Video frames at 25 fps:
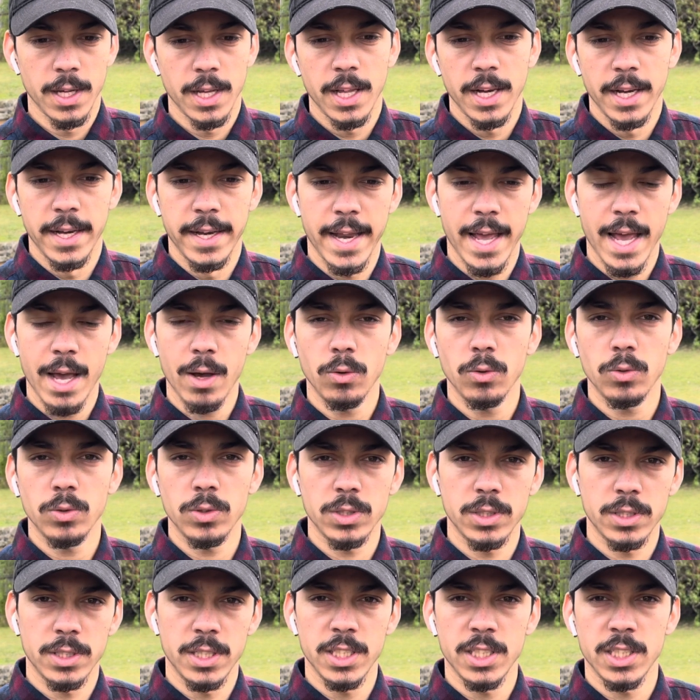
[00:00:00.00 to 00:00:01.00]
Now
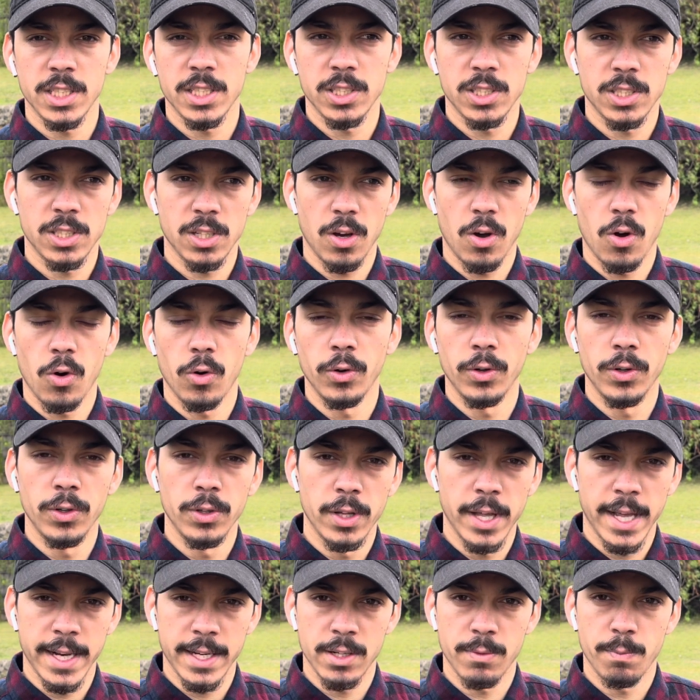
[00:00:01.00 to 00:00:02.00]
discuss on
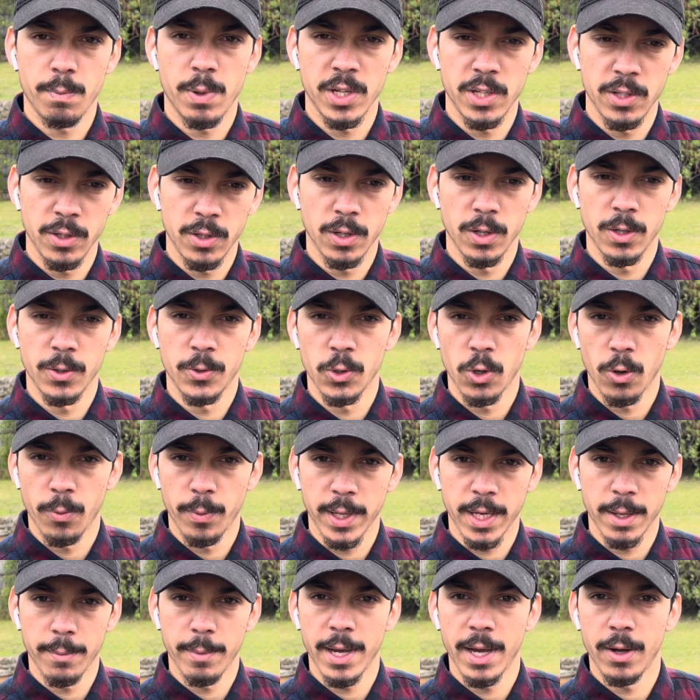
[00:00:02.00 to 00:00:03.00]
that particular
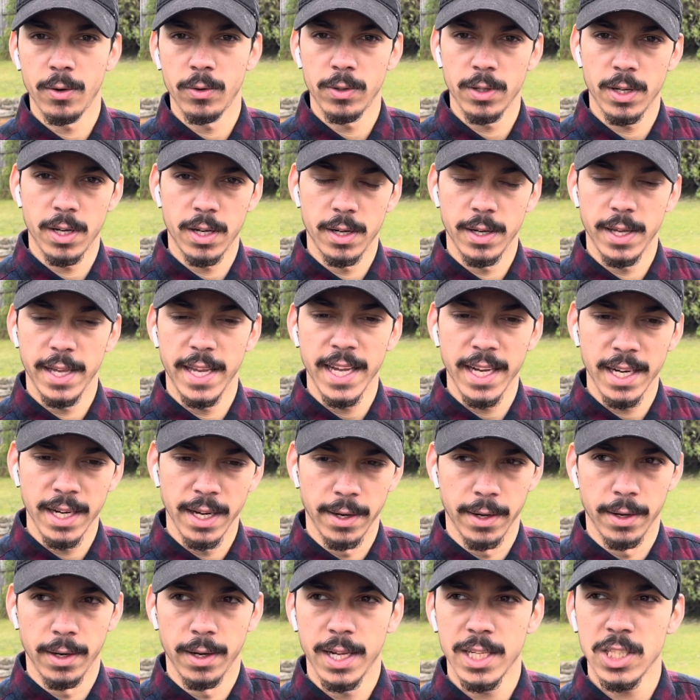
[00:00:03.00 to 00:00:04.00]
topic about
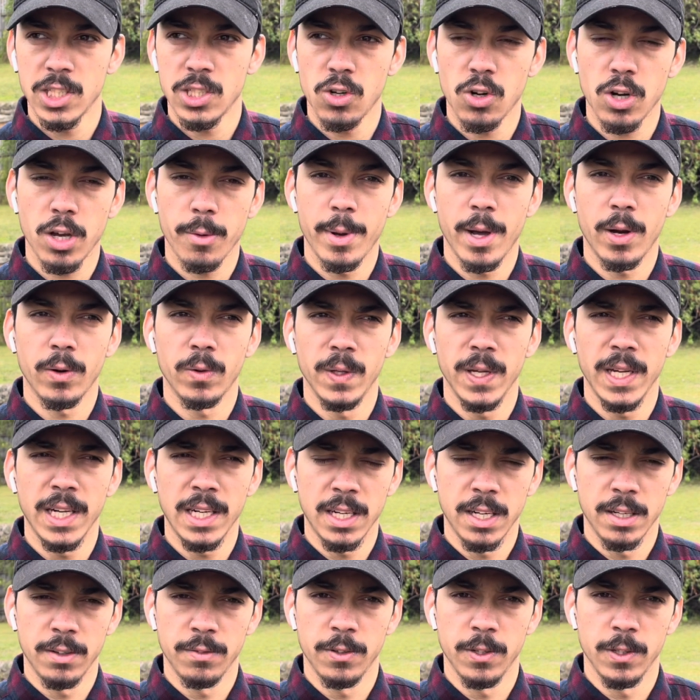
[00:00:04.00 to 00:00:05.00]
England. Let's talk about
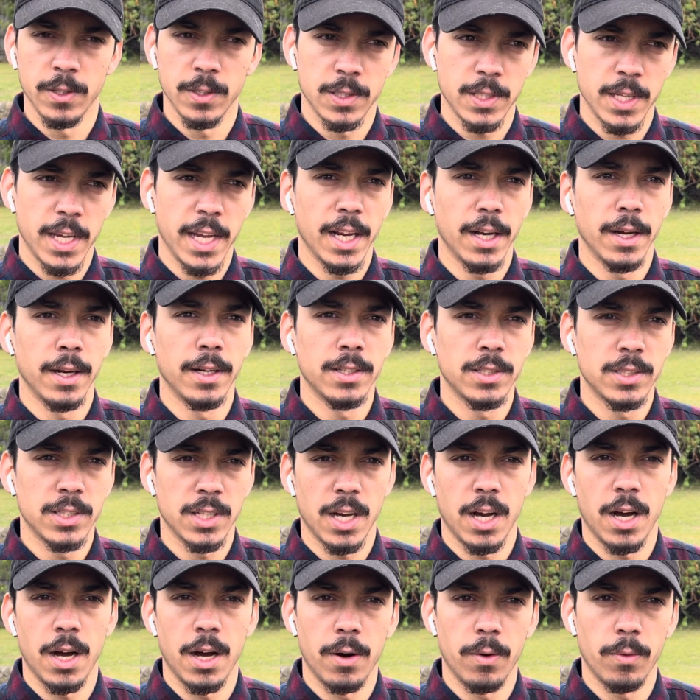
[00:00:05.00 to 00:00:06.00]
England first. England's
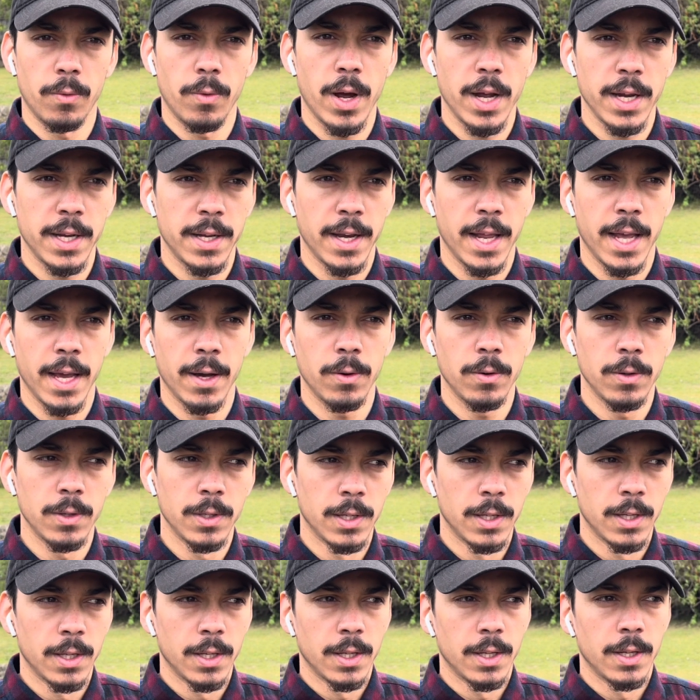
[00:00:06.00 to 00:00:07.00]
right now
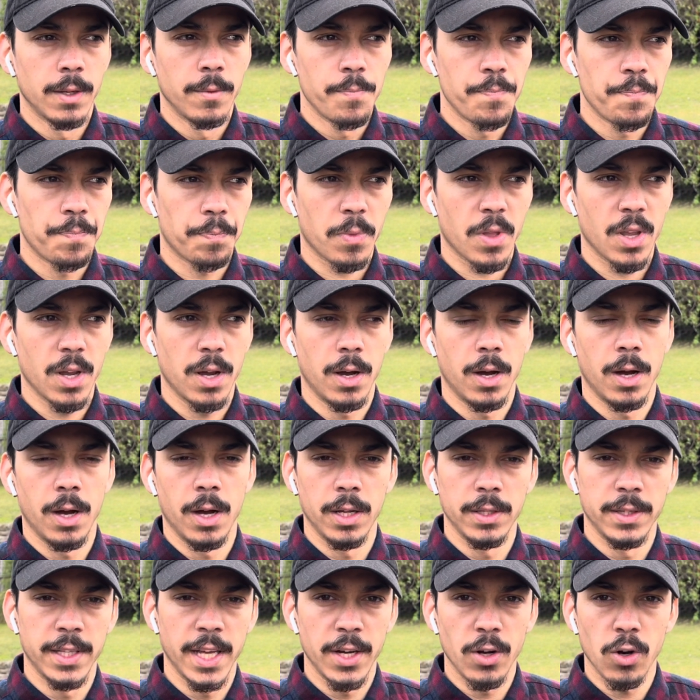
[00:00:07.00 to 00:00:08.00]

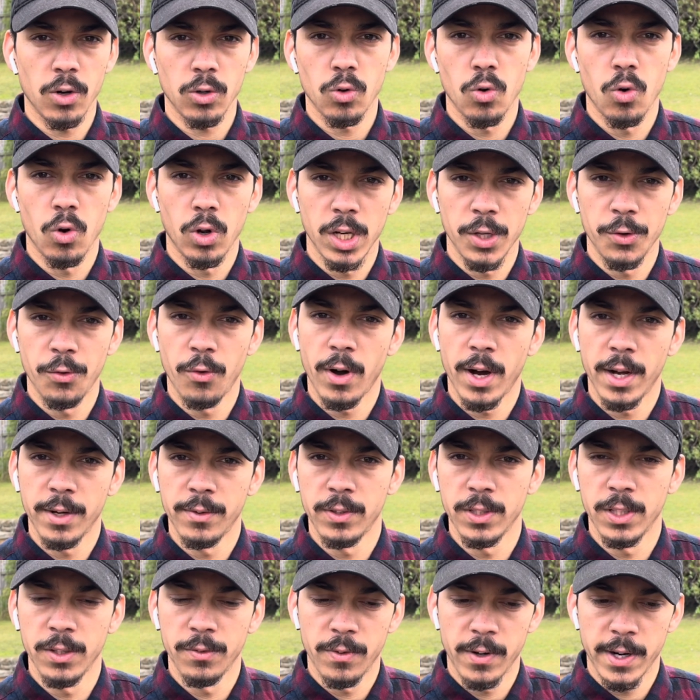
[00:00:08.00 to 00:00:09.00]
they're not qualified
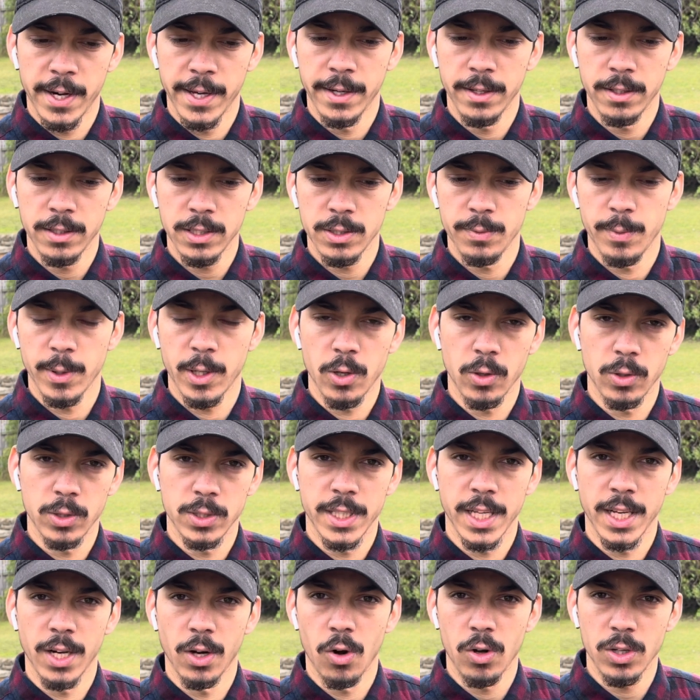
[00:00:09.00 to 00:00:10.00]
for the finals because
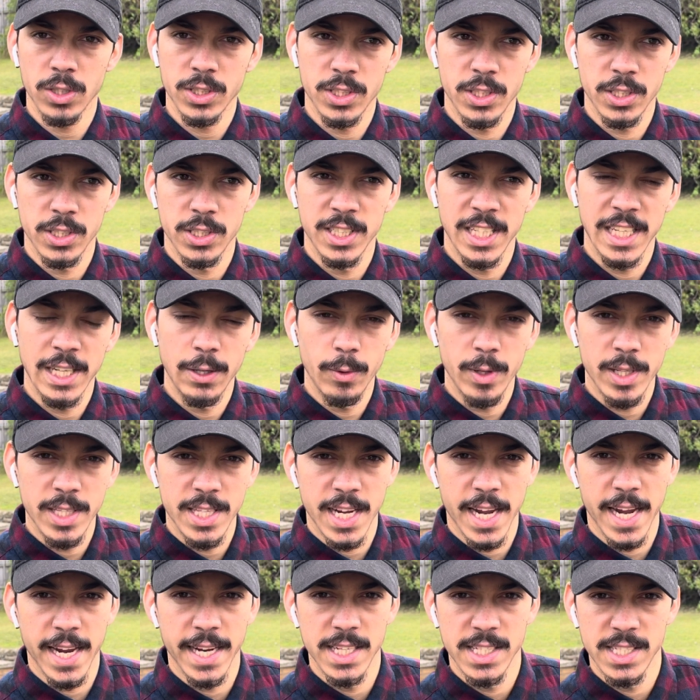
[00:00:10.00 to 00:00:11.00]
they lost the series
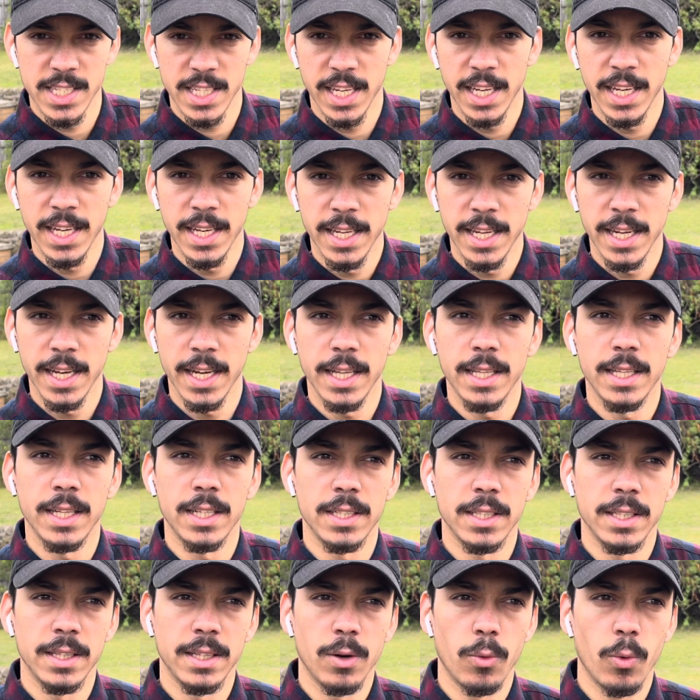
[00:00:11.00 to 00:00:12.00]
against India.
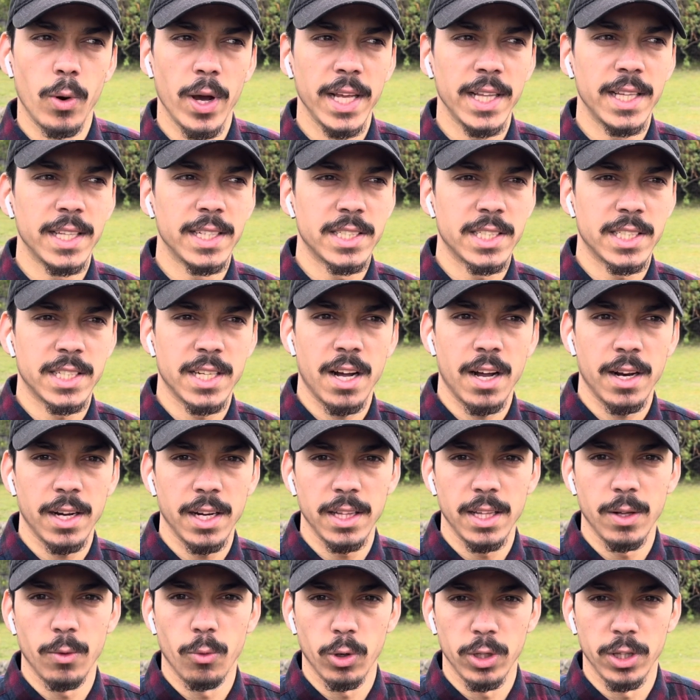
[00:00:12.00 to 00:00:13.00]
The way they started,
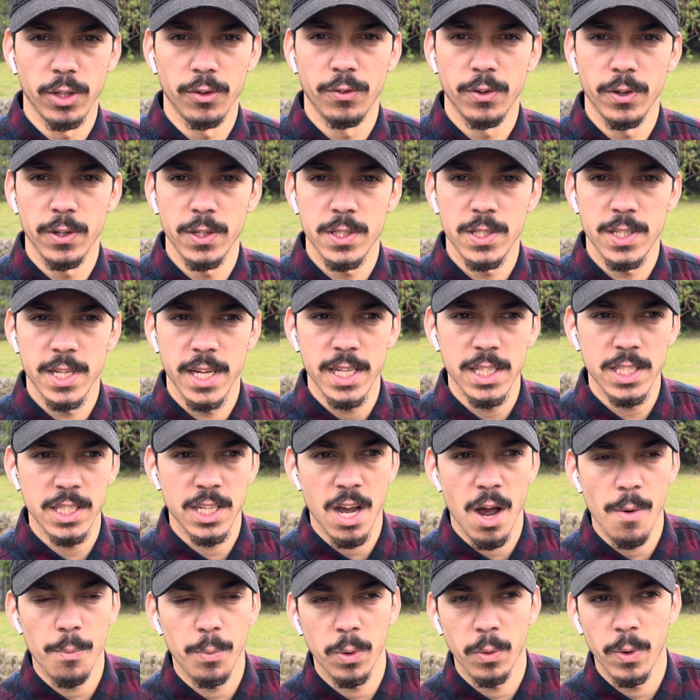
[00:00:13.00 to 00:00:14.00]
they won the first test
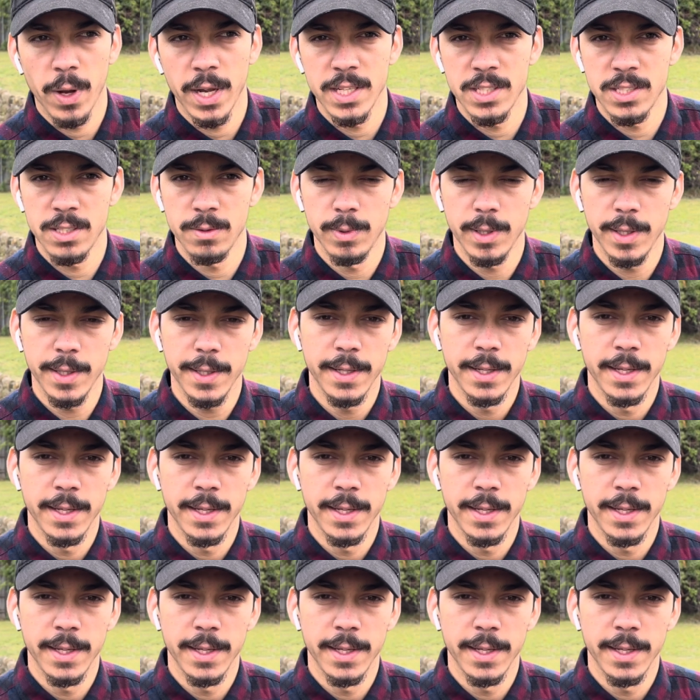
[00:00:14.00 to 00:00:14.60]
comprehensively,